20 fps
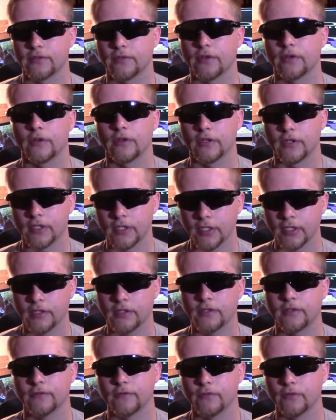
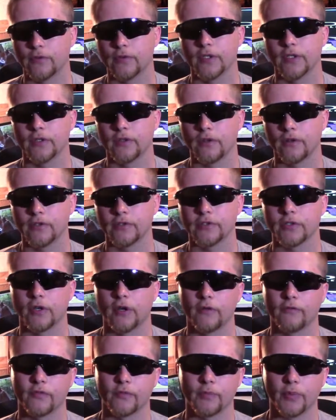$40
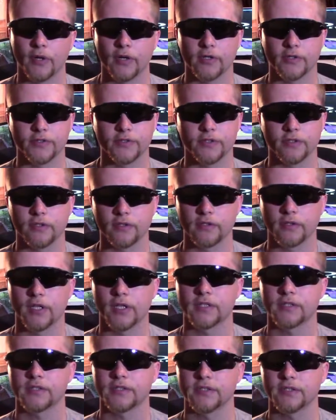off a pair of
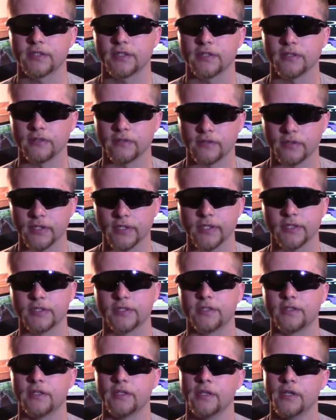sunglasses at
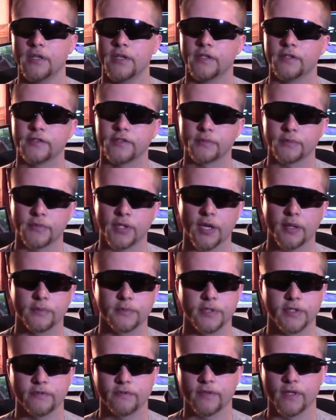least.
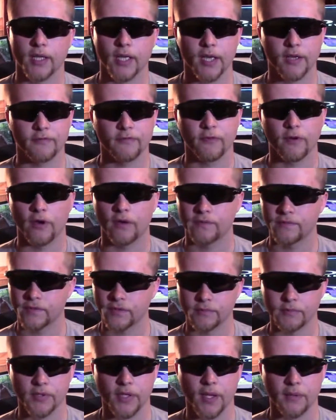Sometimes even half off,
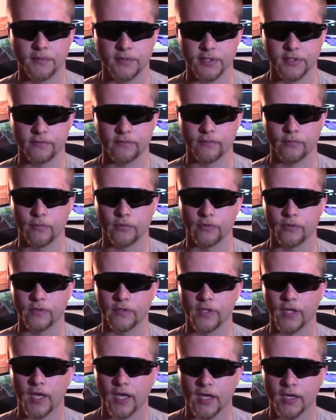sometimes even more
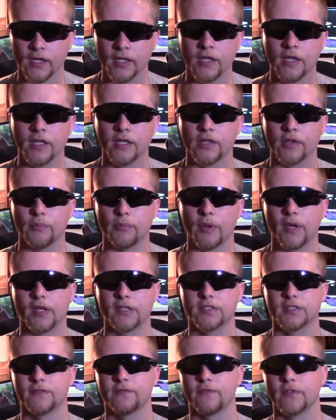than that.
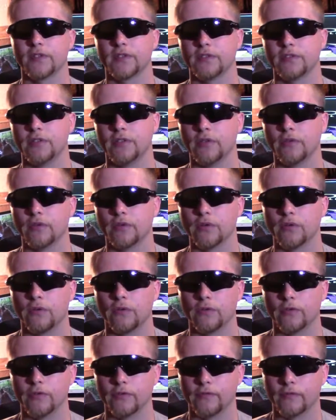Depends if it's a newer or
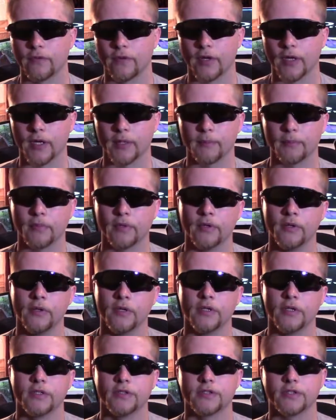older frame.
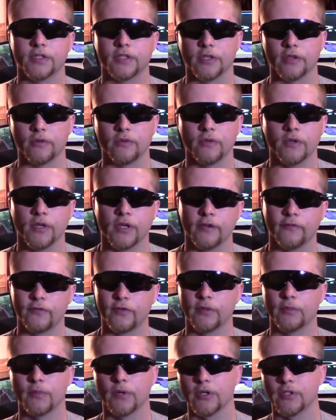So if
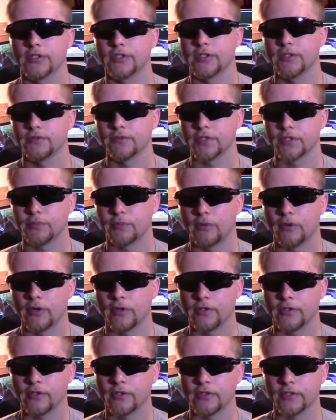you're an emergency
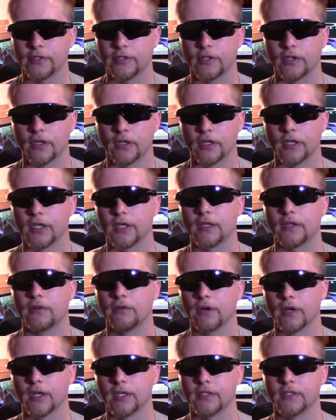responder, you're going to get
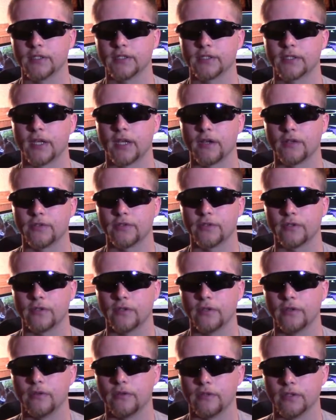great discounts on
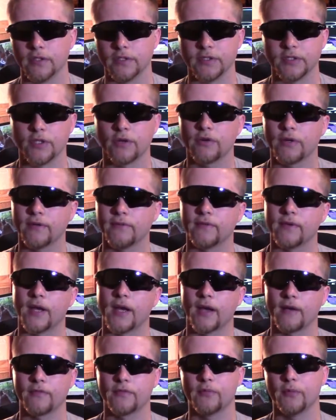Oakleys. You don't even
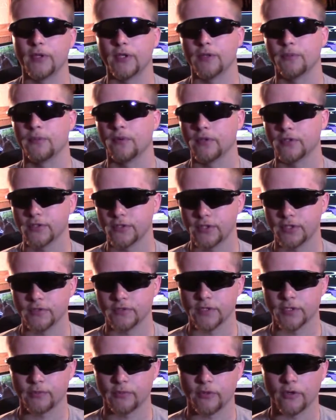have to be an emergency
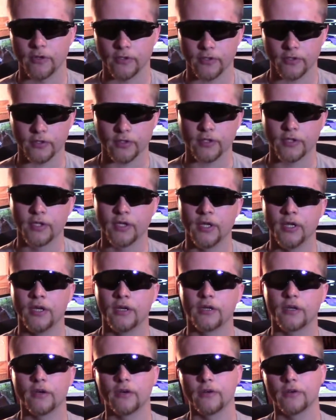responder.
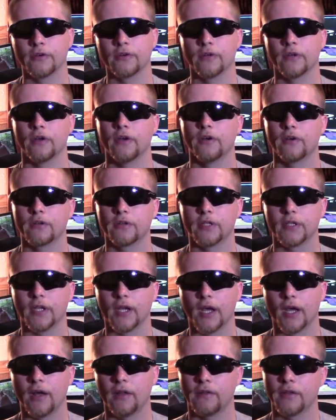Go to an
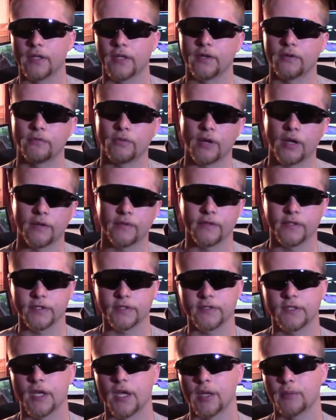Oakley outlet around
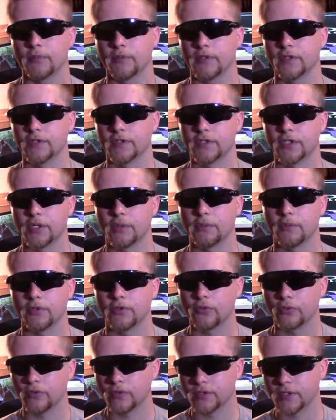this time in the summer.
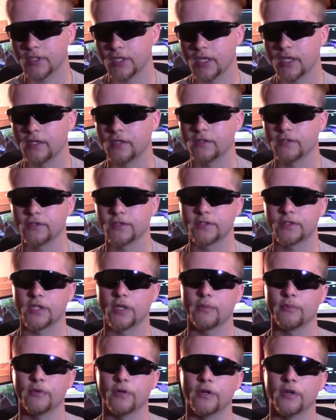Towards the end of the
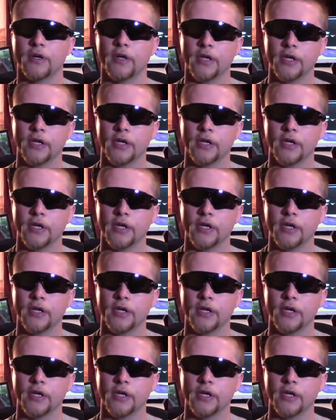summer,